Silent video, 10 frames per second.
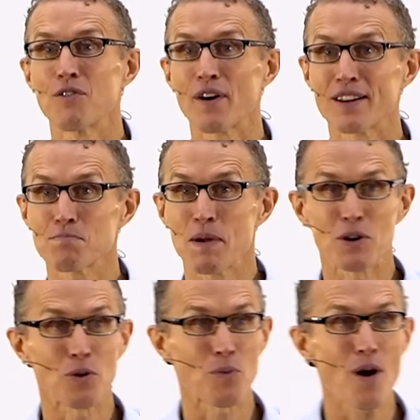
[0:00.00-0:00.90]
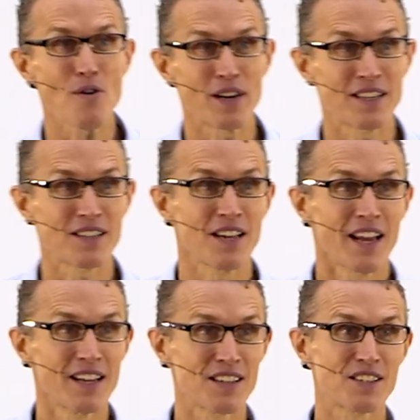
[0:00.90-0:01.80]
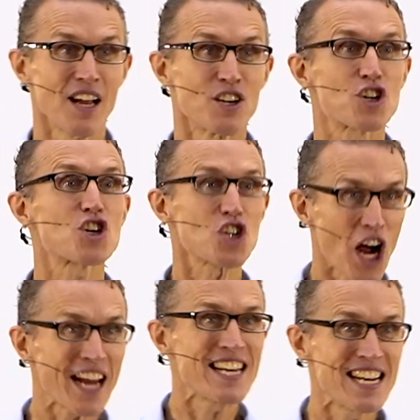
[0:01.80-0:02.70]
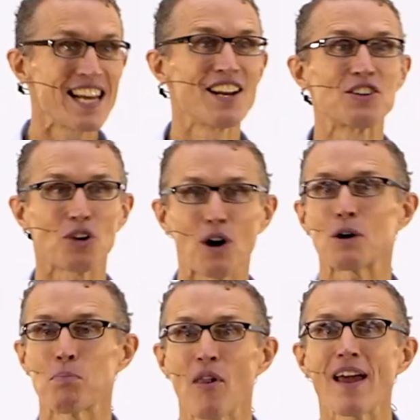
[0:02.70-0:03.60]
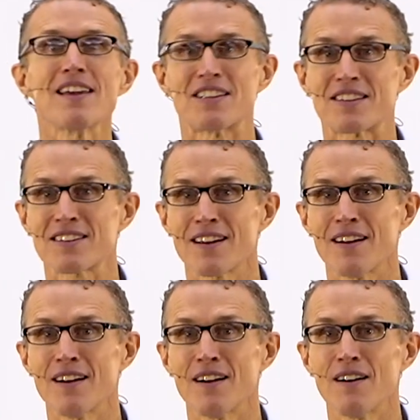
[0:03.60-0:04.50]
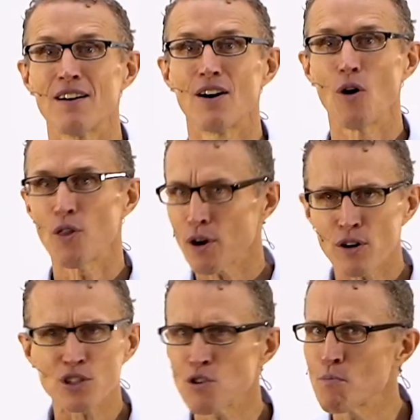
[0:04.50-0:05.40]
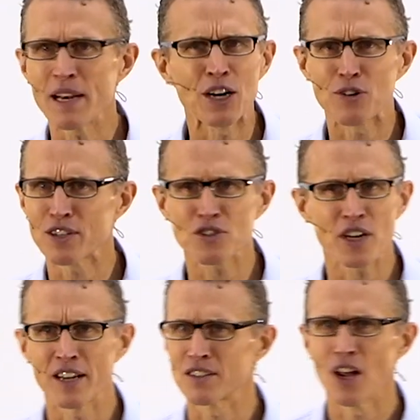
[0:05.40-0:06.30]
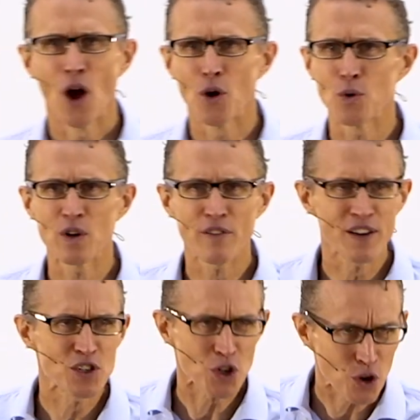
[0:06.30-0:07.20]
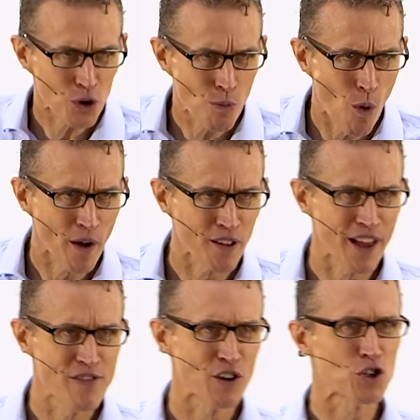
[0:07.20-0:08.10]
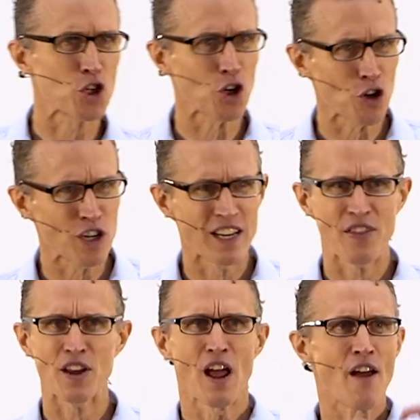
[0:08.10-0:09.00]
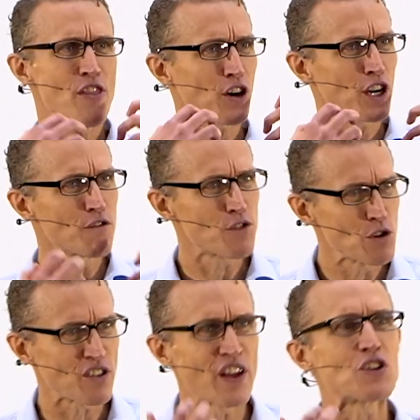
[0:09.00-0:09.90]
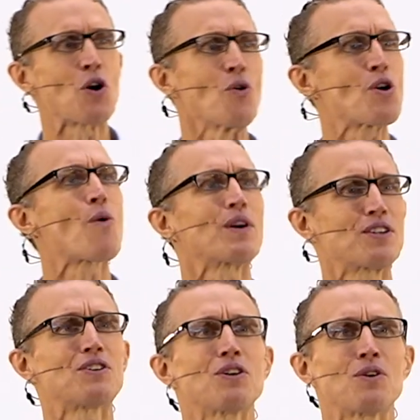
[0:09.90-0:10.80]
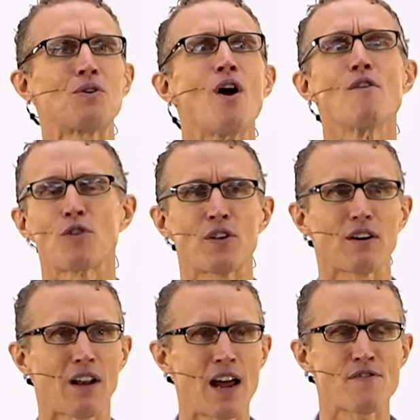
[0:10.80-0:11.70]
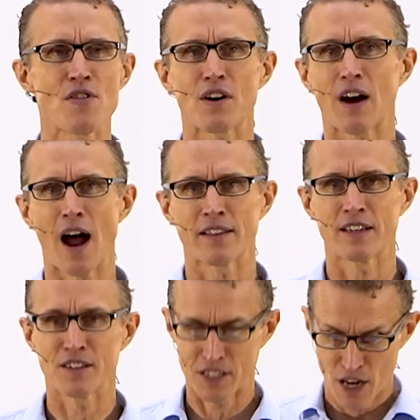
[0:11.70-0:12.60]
For as Peter wrote, it is, it is shining in a dark place. Oh, there are so many Christians who live in turmoil and they're churning and, they, and they're confused and they don't know what to do for their life and their godliness.